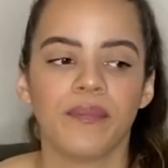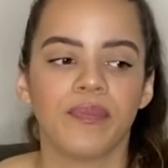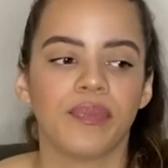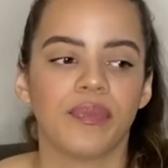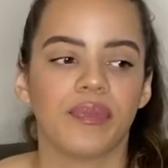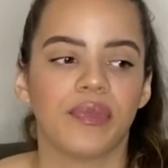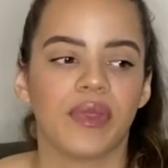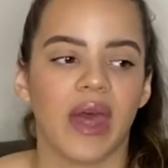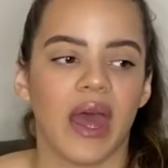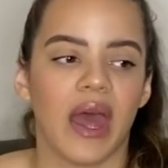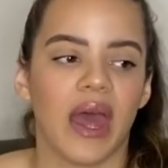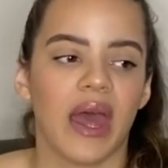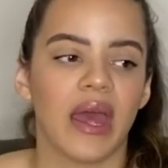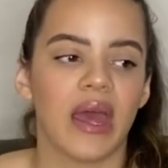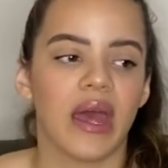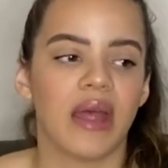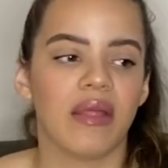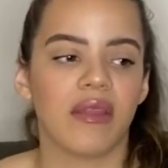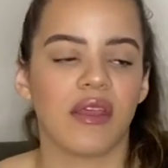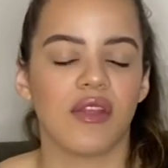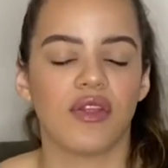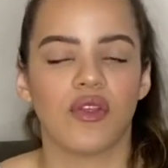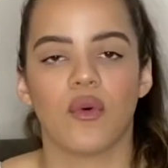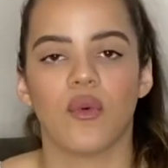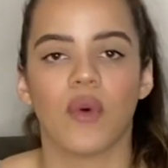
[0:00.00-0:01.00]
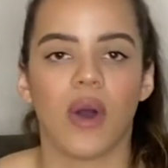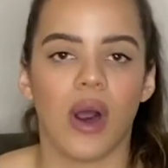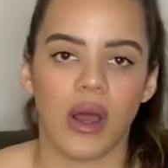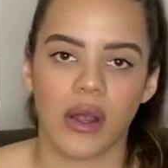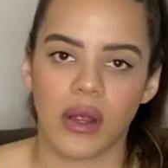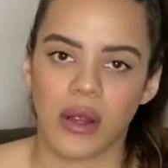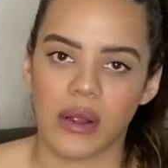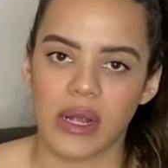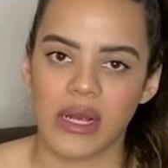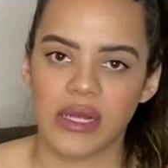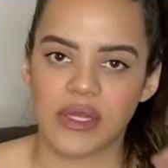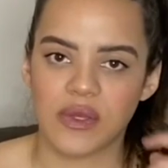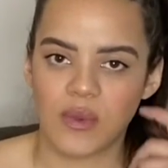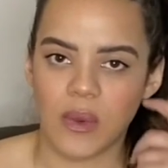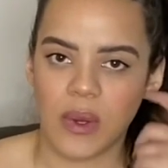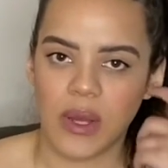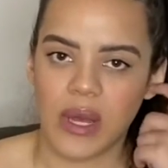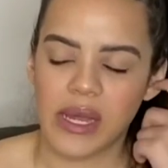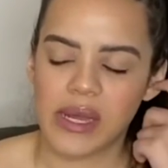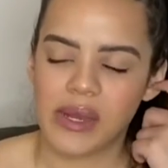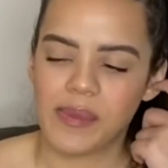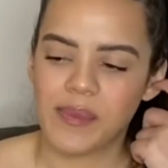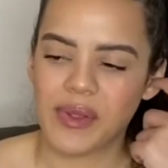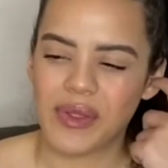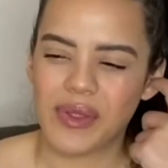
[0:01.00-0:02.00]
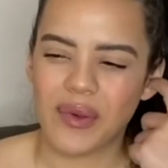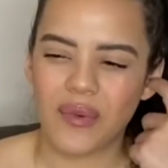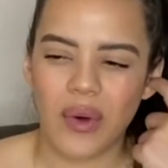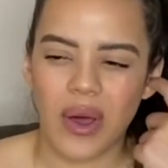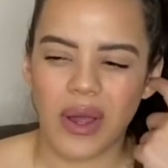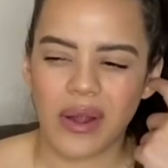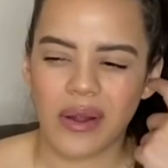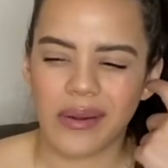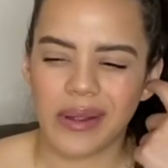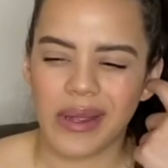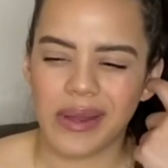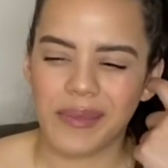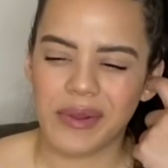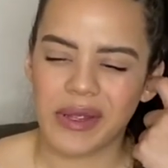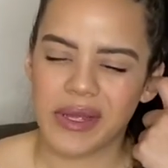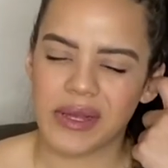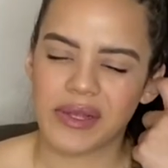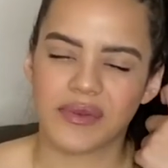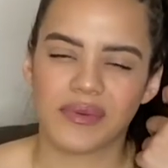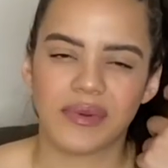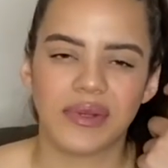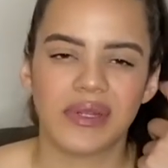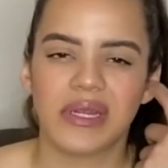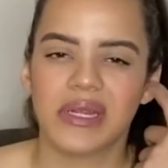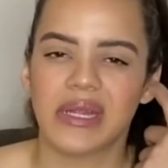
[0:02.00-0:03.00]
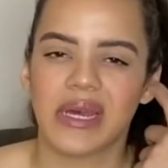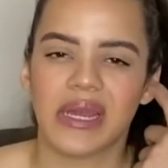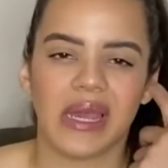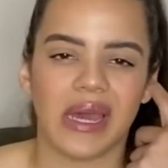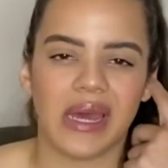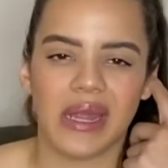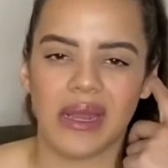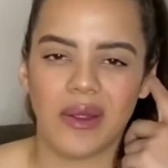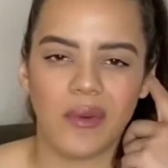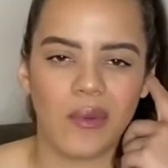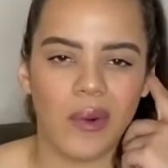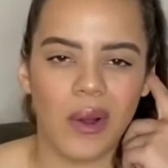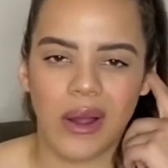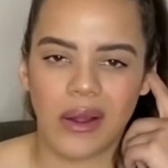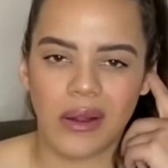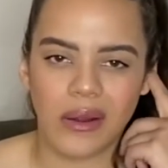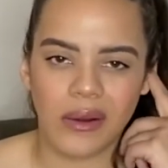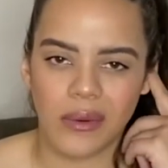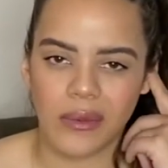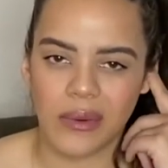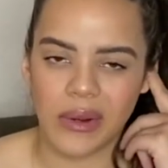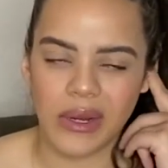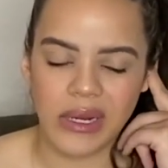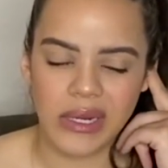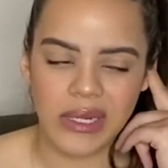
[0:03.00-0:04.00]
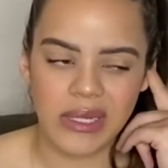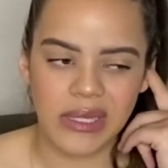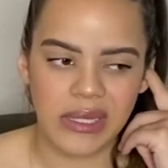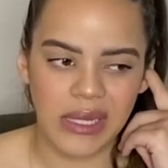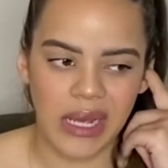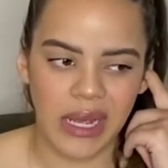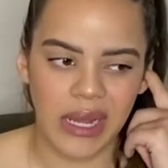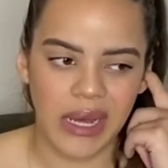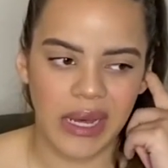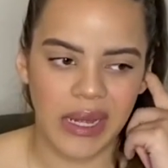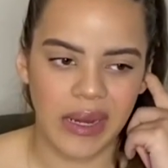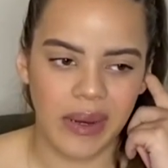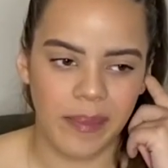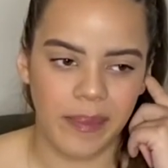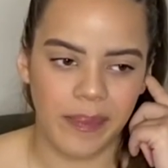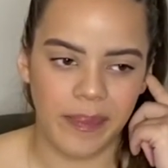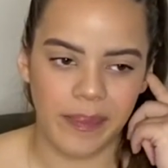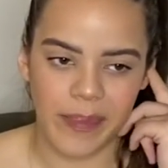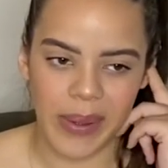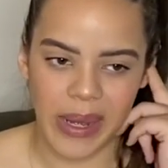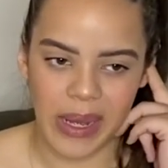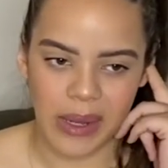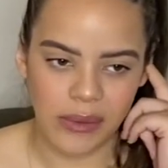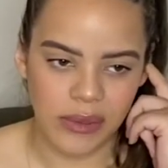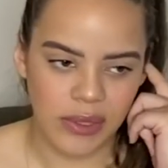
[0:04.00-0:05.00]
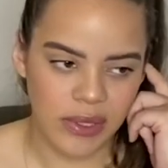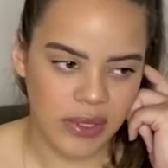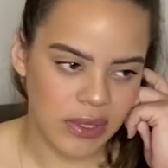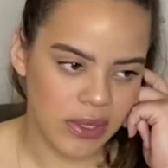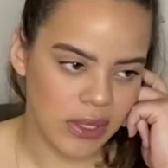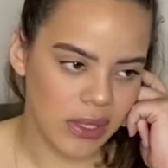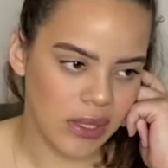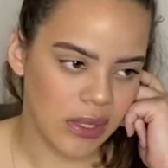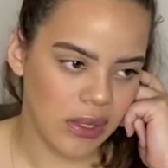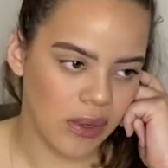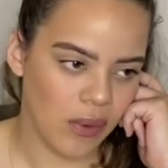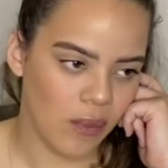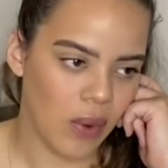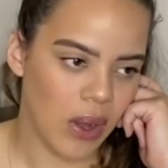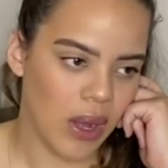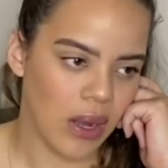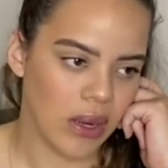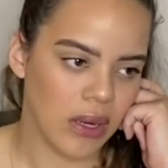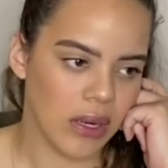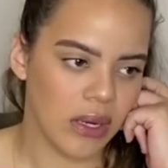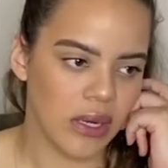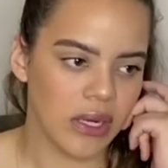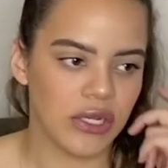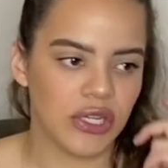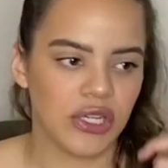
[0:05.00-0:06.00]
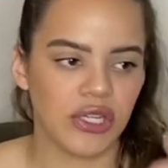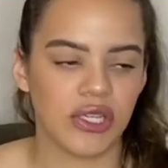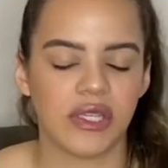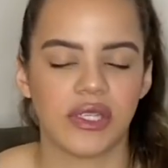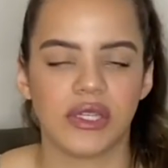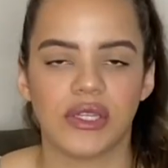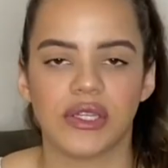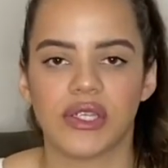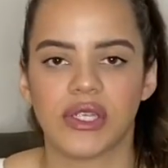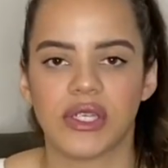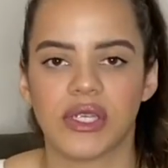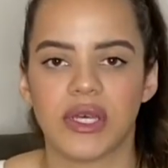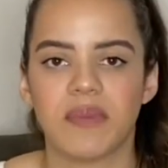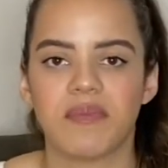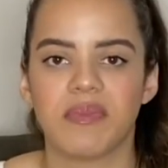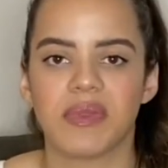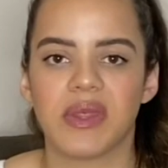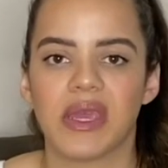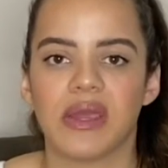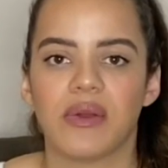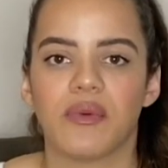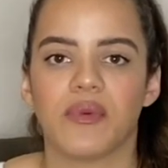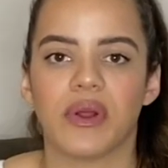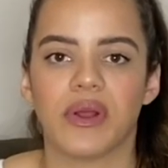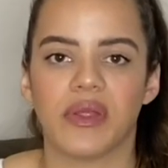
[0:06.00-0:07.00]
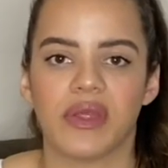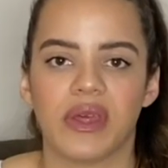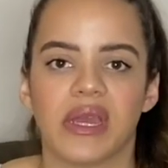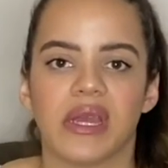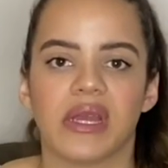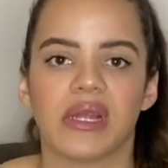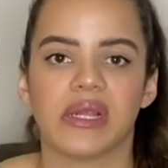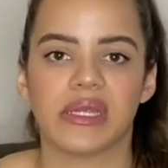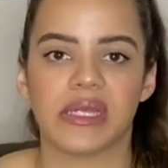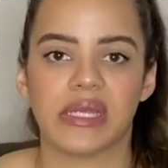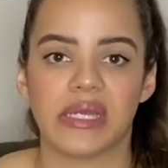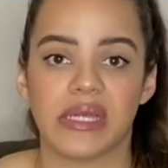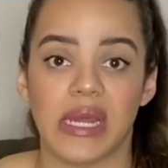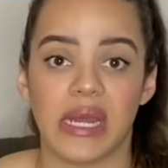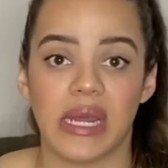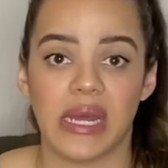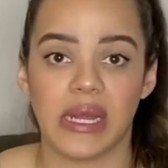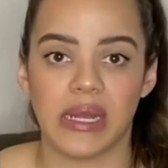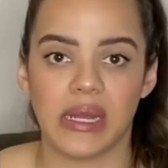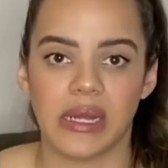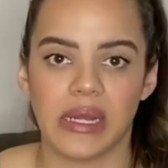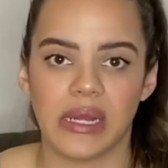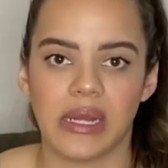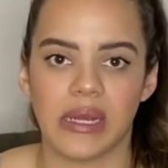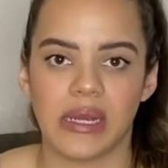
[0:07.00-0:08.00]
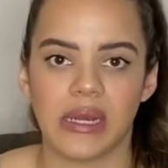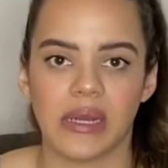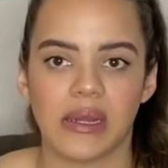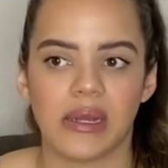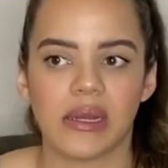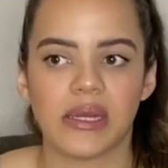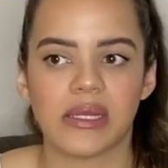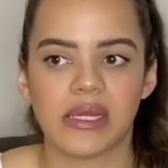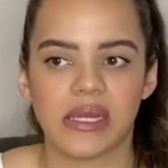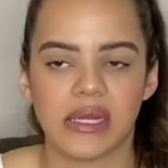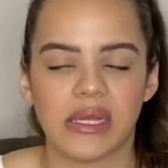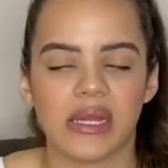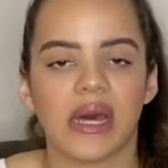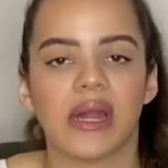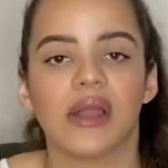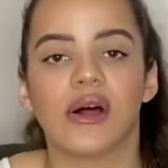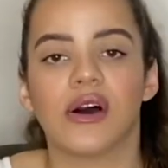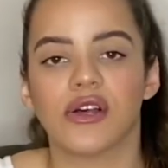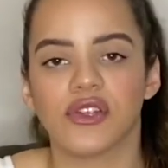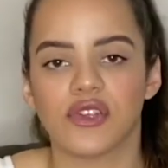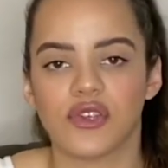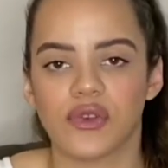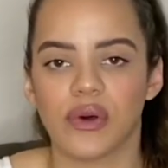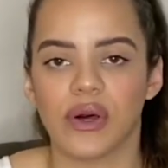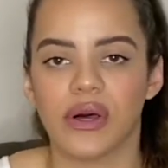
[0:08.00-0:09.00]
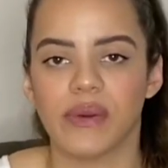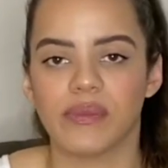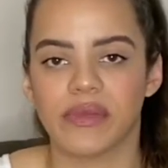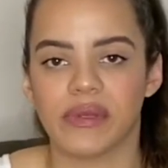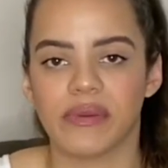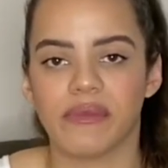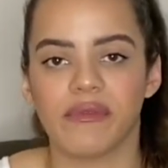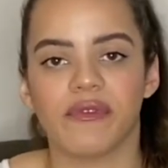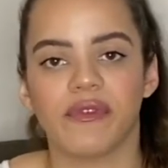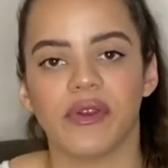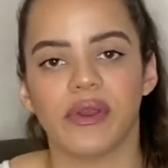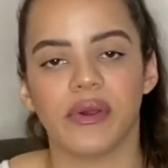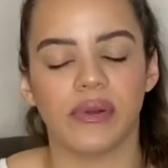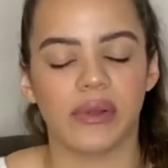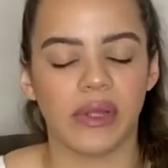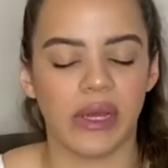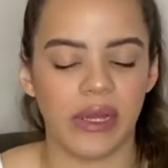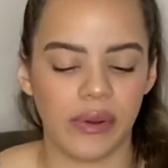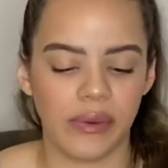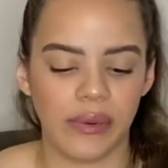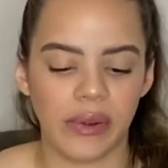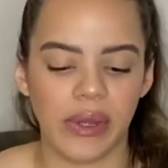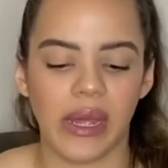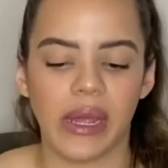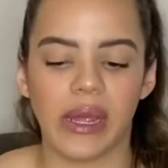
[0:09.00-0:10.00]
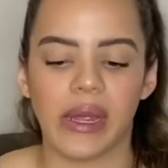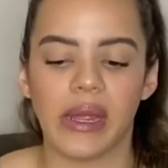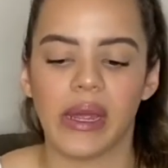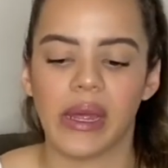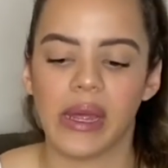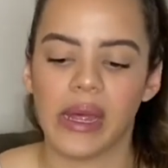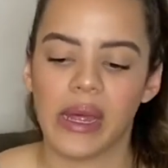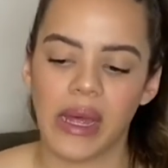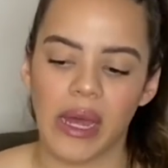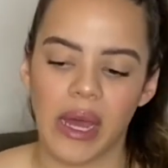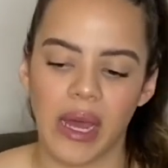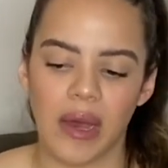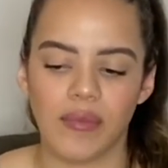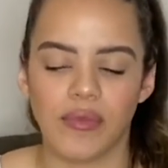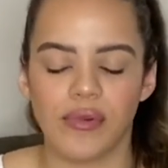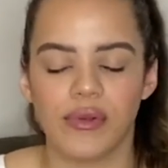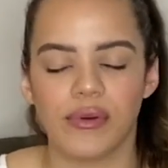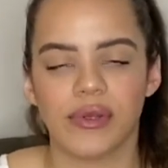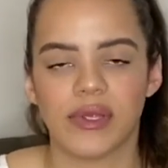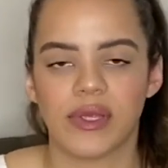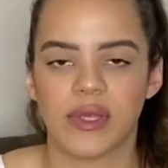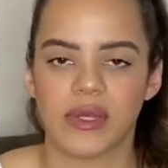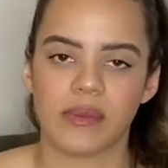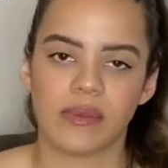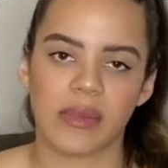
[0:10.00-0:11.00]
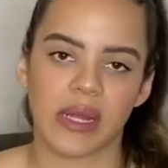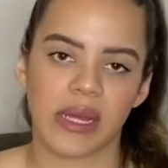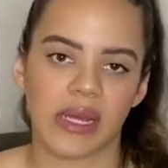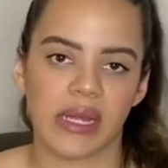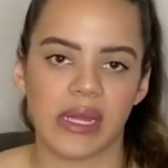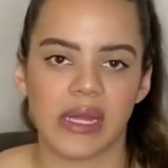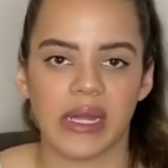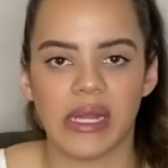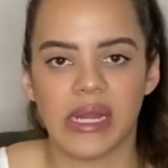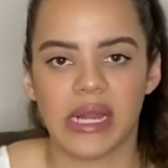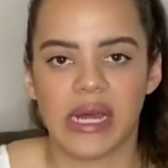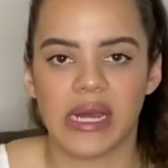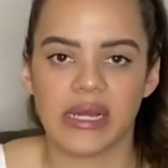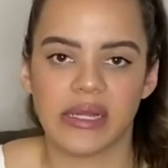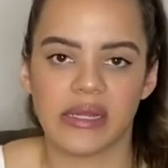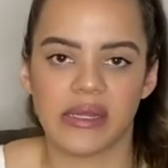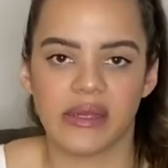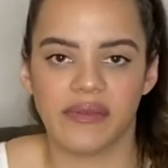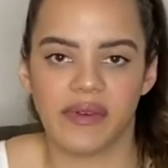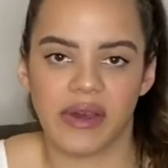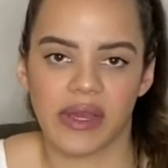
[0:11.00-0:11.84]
That, and then the walker as well. I didn't put the walker in because really like any walker works. I had a bouncer, a walker, just something where they can stand in, because then that also helps them feel like, okay, I'm doing something, I can get active, I